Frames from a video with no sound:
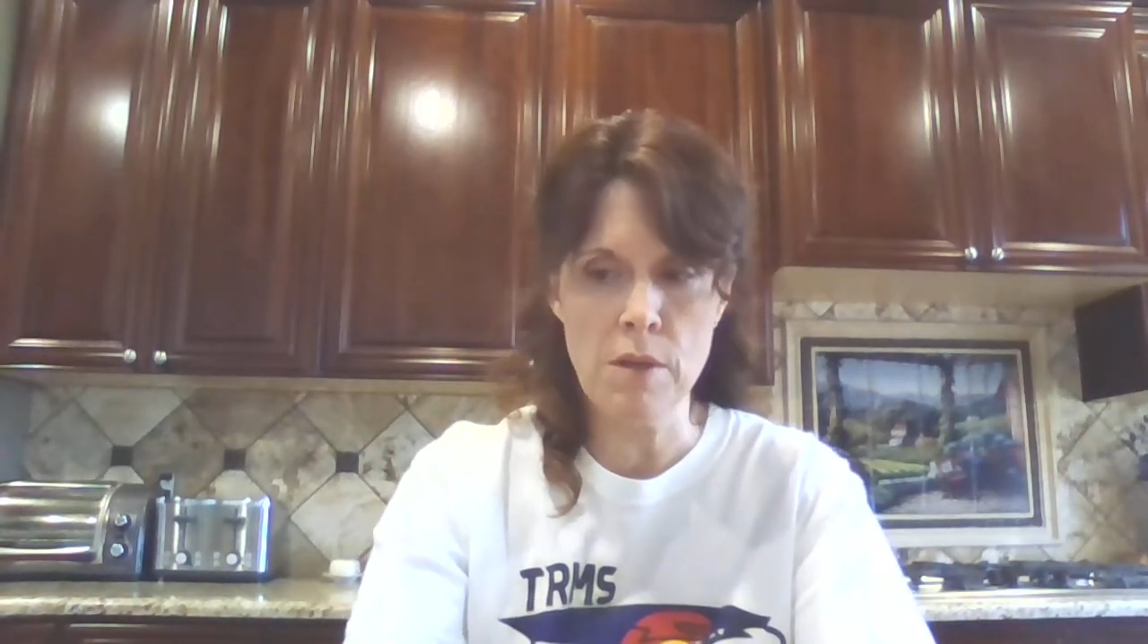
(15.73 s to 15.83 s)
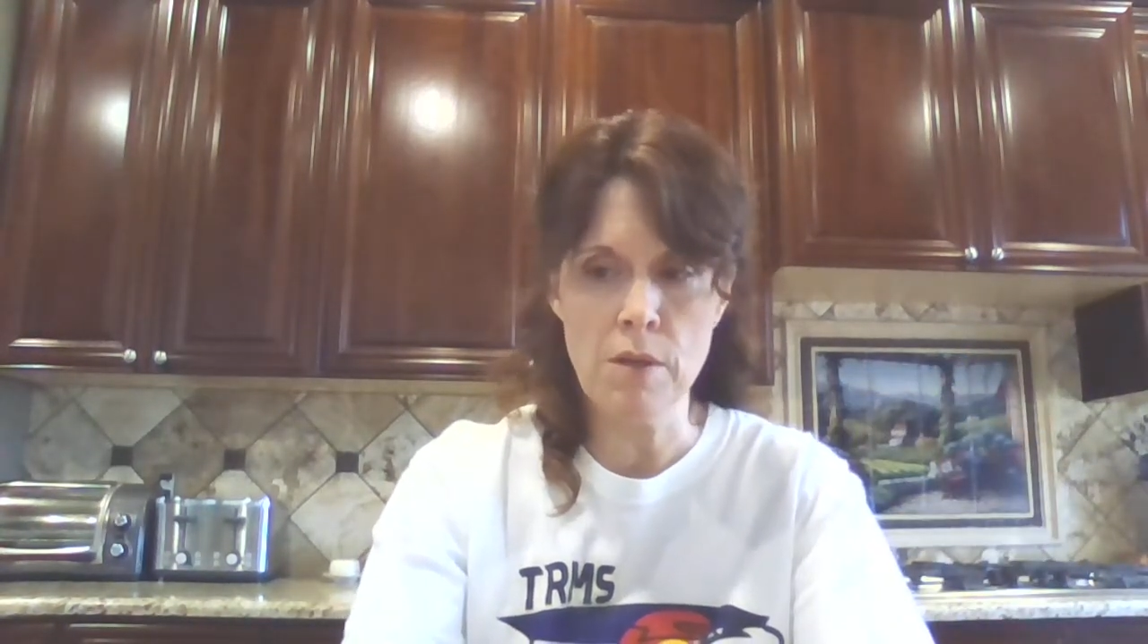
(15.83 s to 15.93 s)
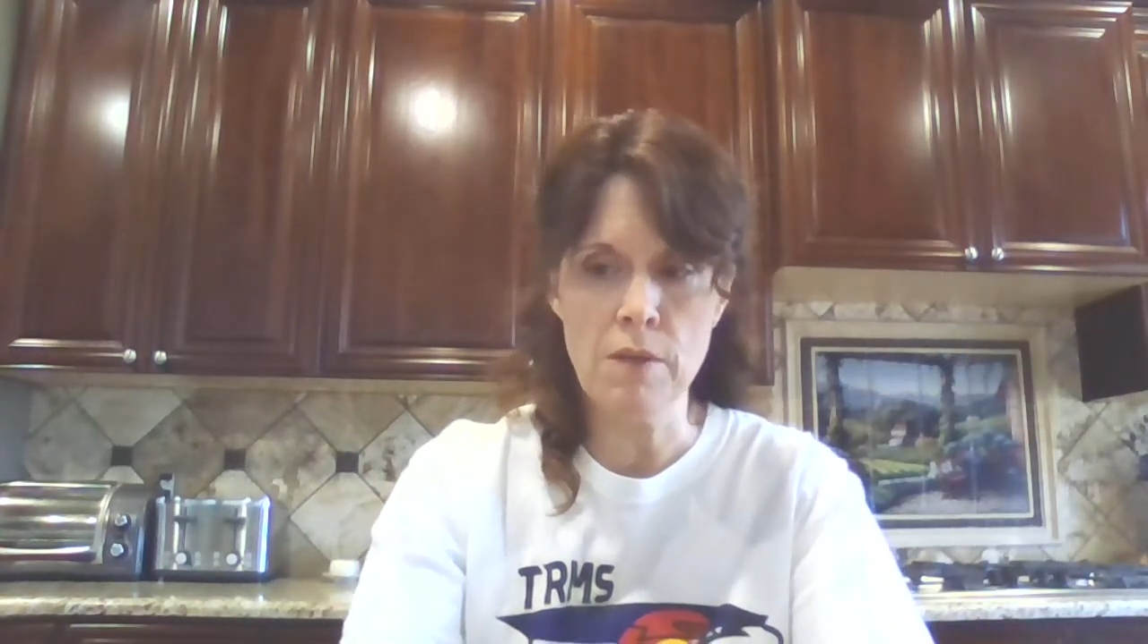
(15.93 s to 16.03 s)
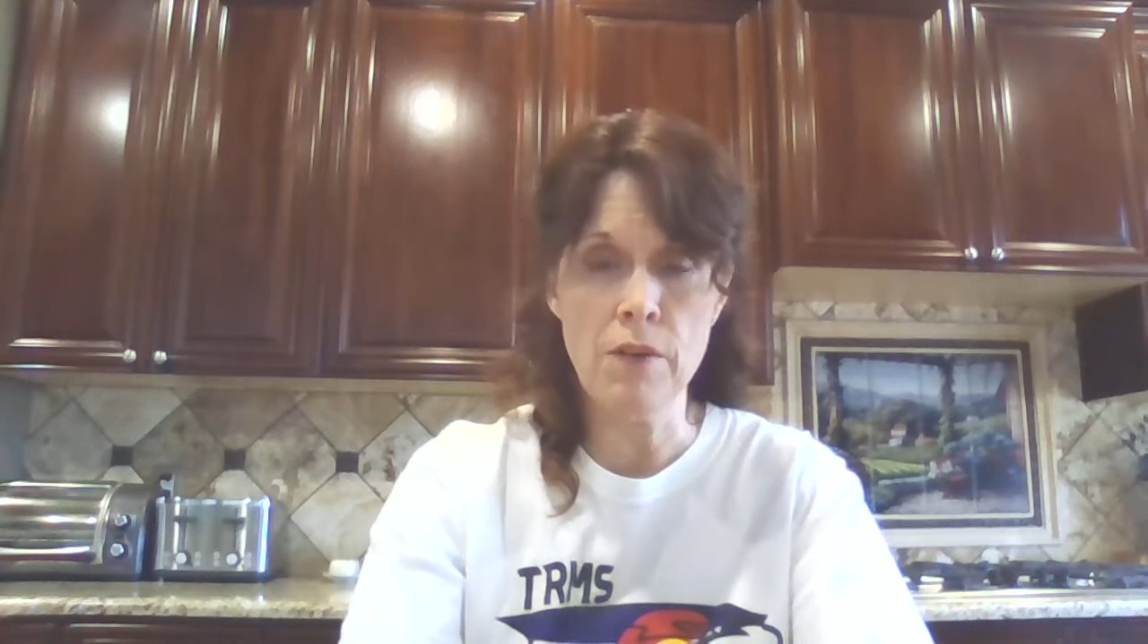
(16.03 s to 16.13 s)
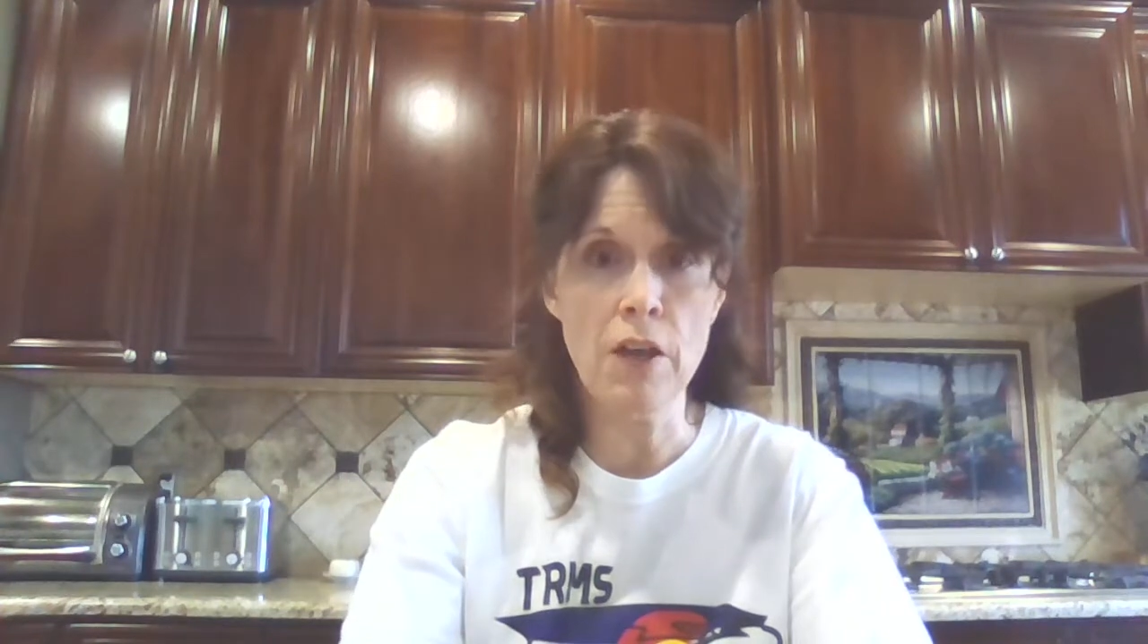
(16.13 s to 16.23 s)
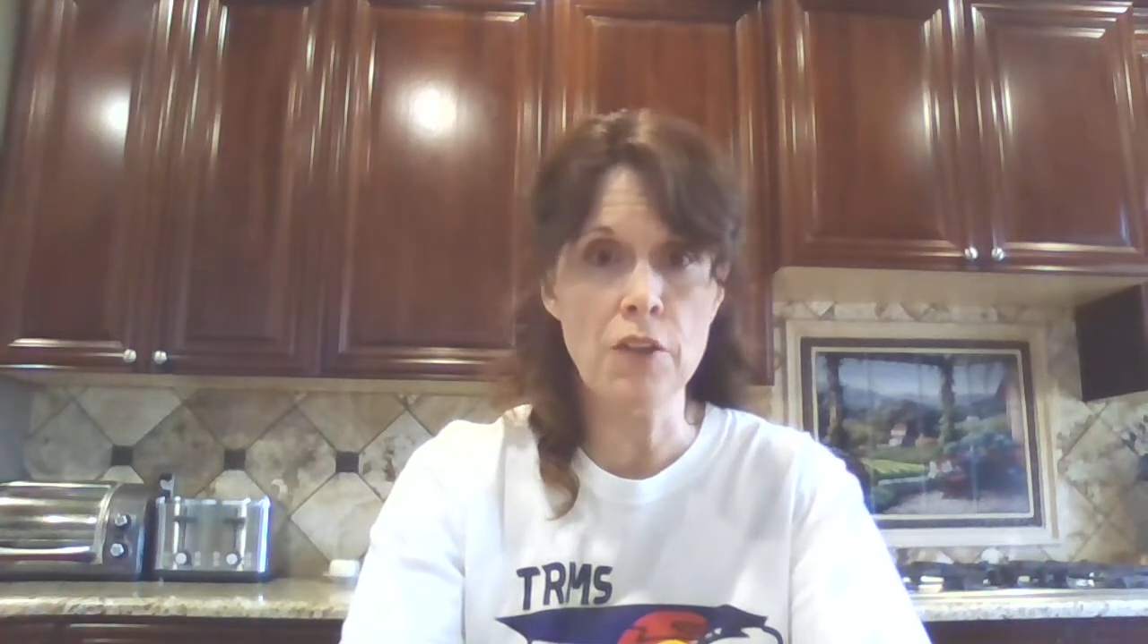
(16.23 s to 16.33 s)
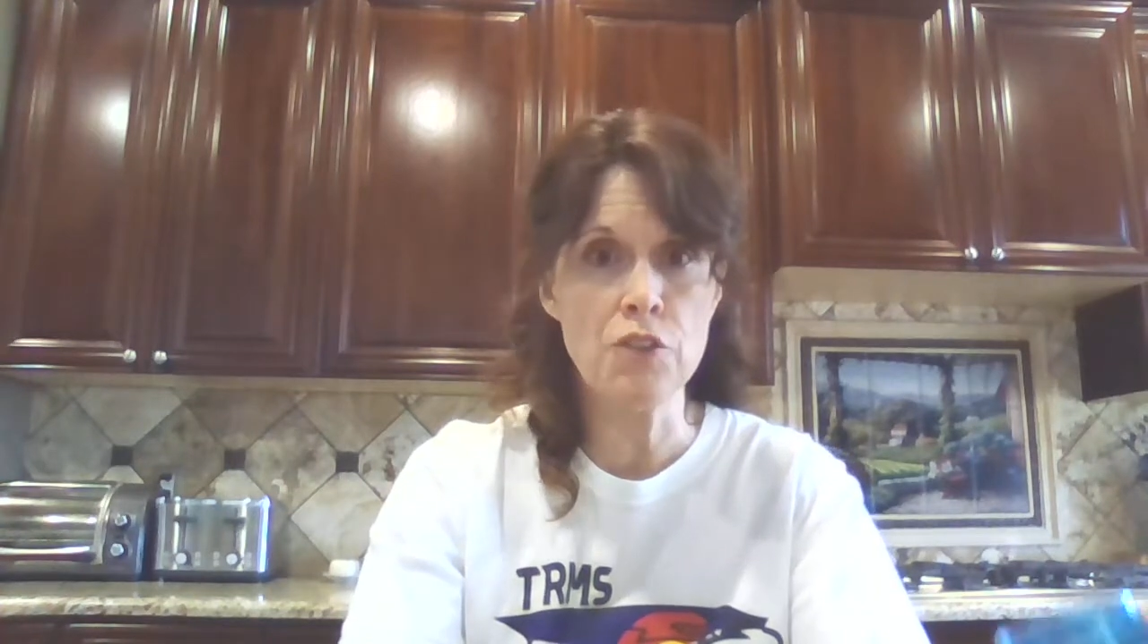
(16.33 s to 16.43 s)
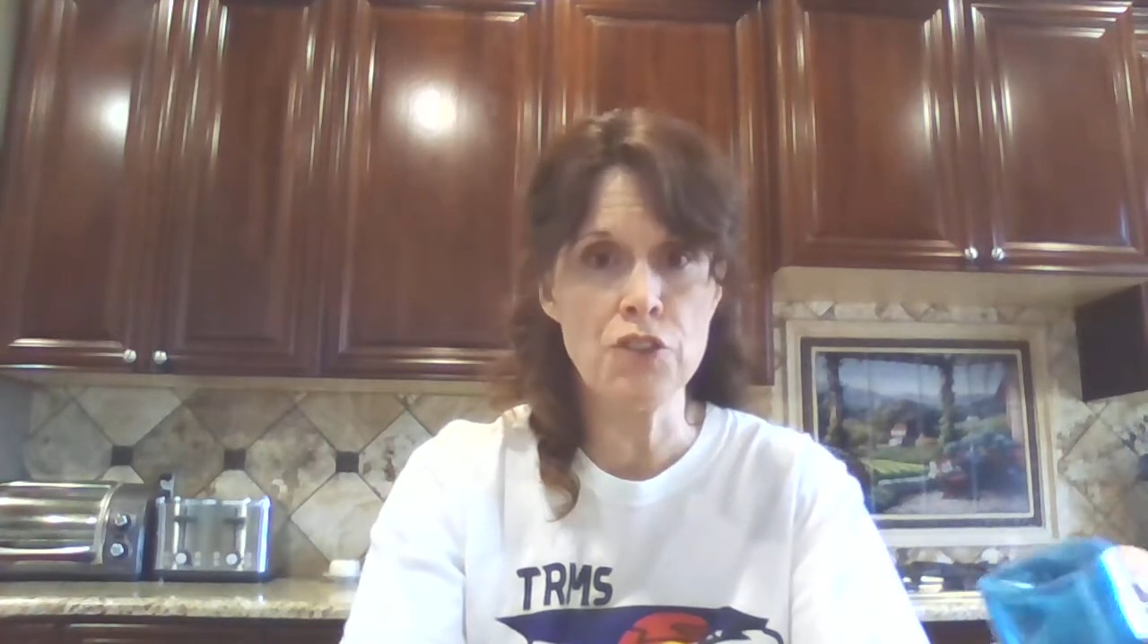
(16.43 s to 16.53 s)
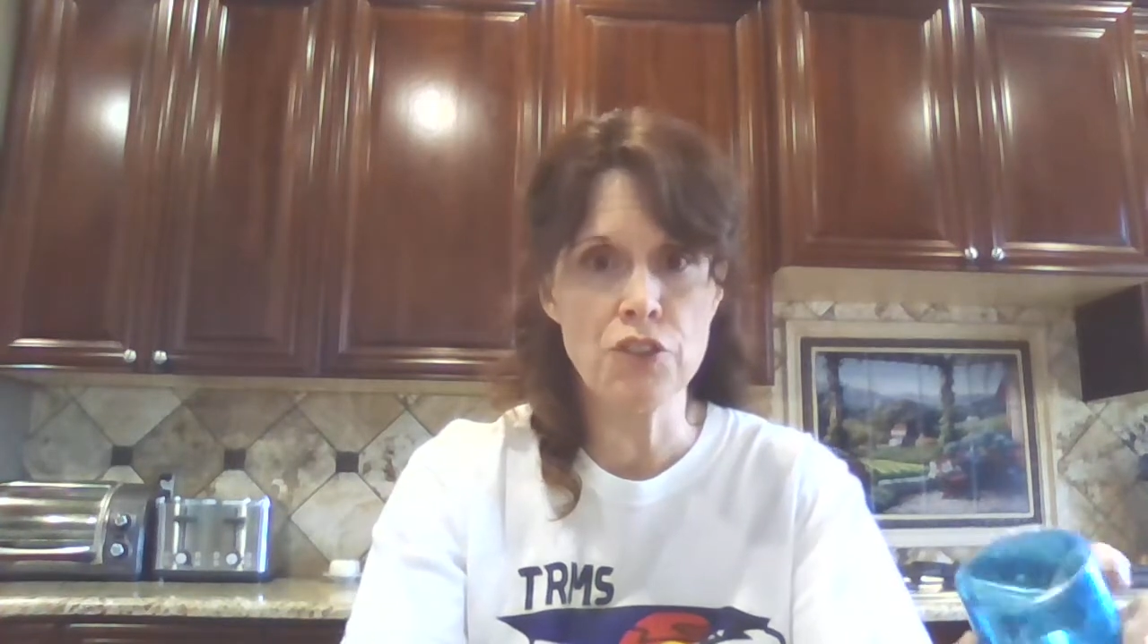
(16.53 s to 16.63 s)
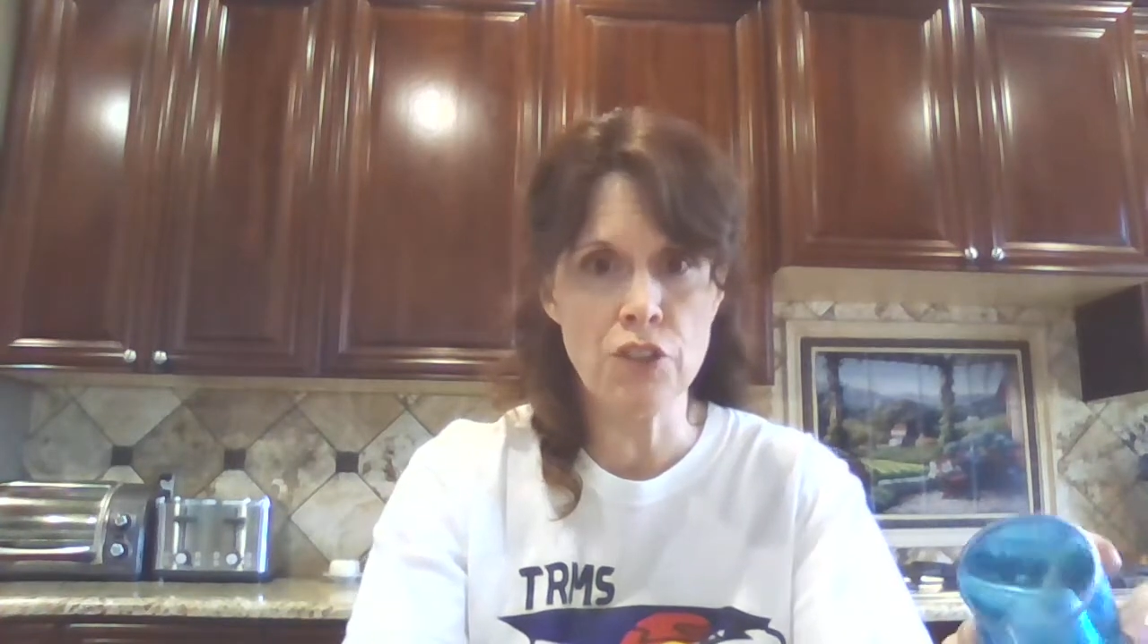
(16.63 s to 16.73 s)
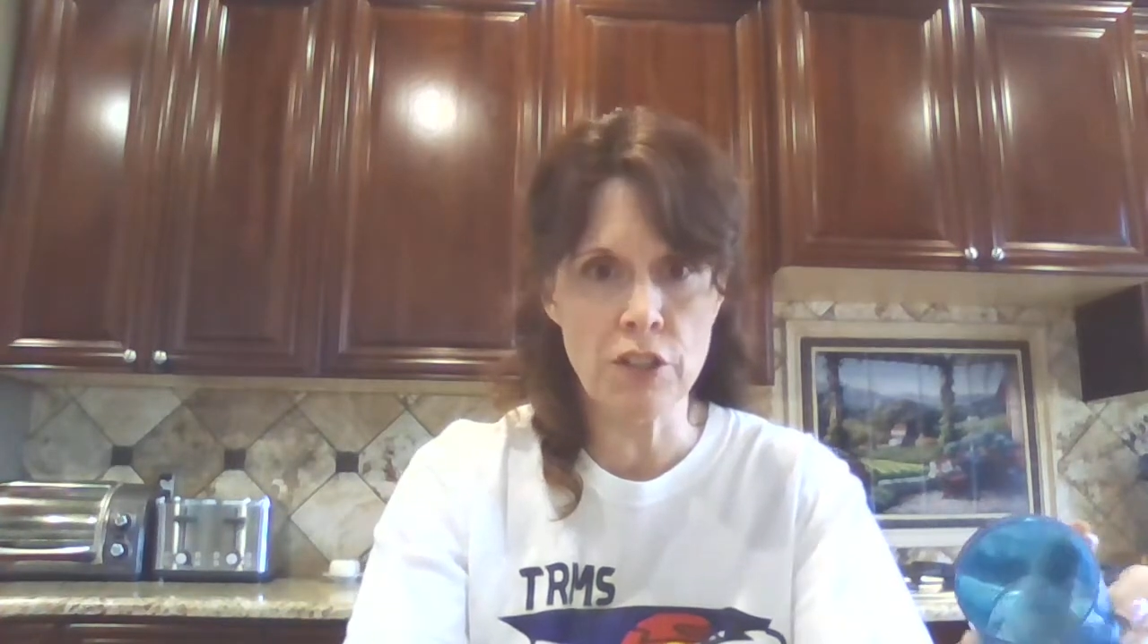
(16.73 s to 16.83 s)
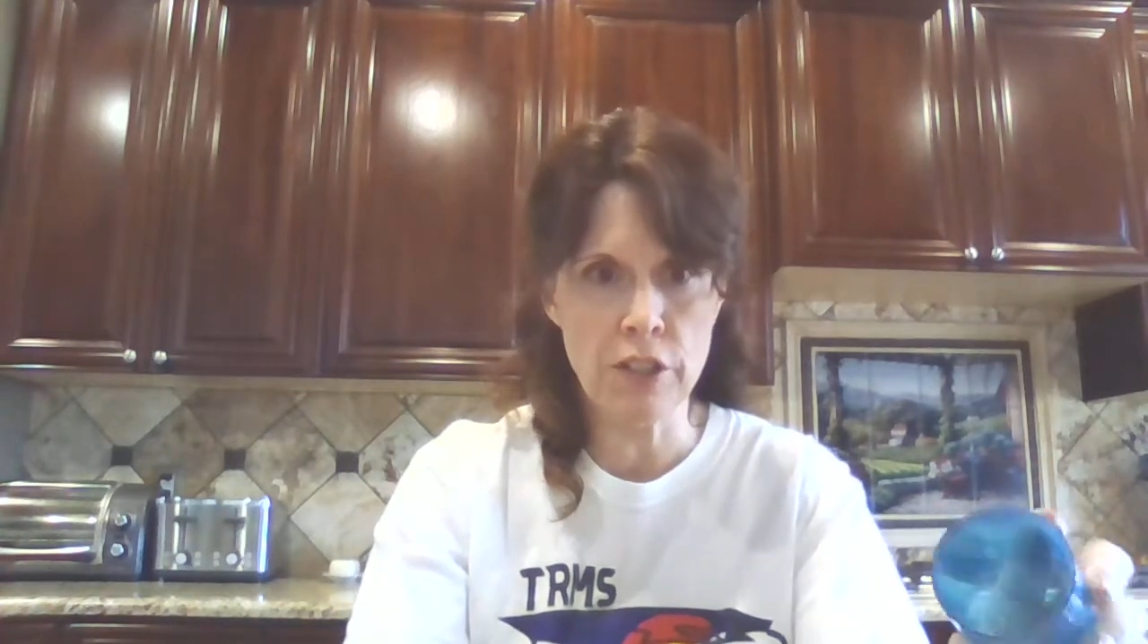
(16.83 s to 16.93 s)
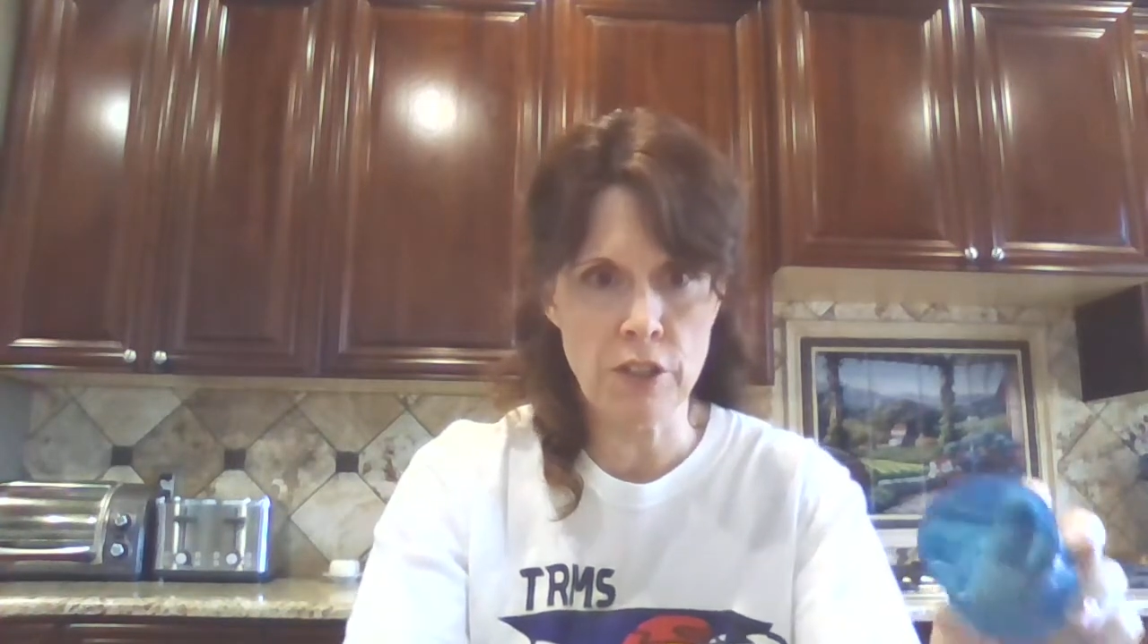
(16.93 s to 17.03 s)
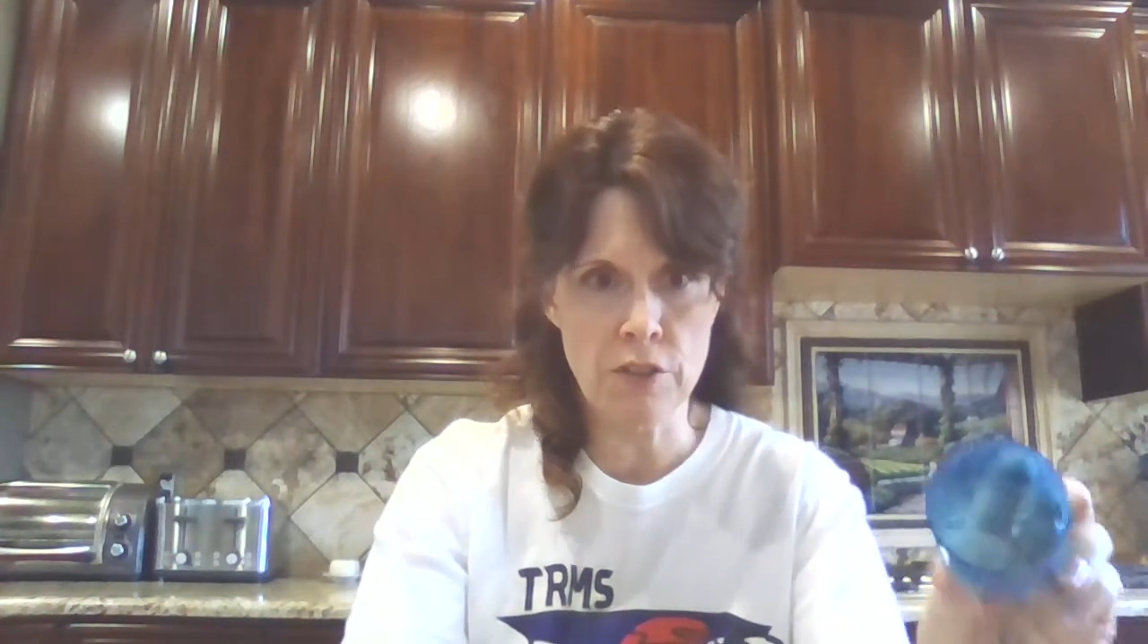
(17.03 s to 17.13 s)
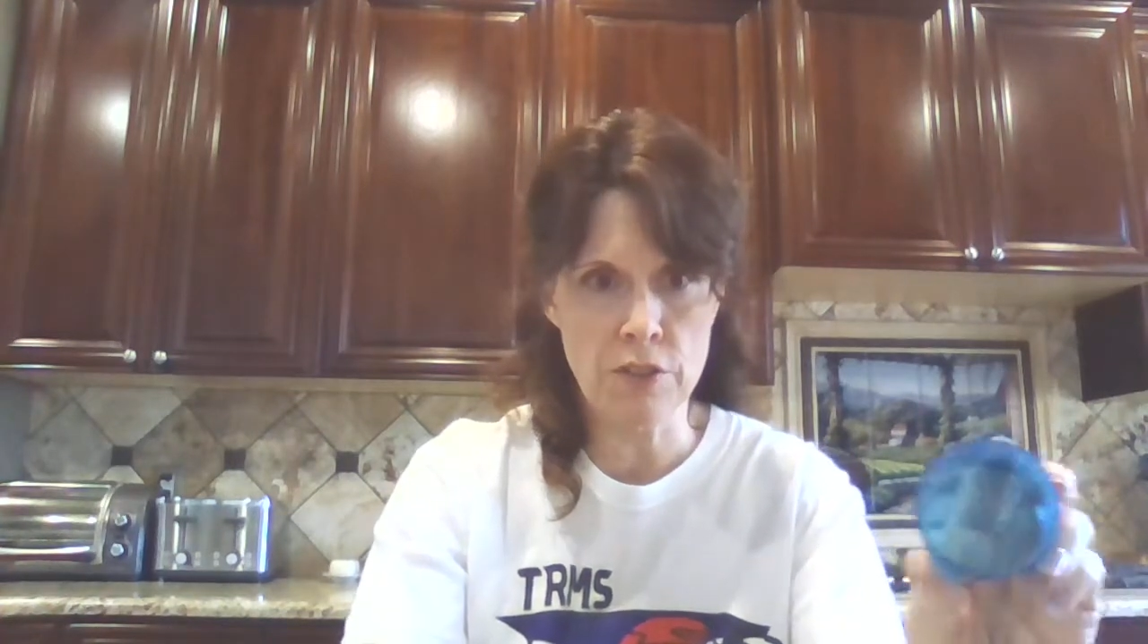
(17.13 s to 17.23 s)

of other circular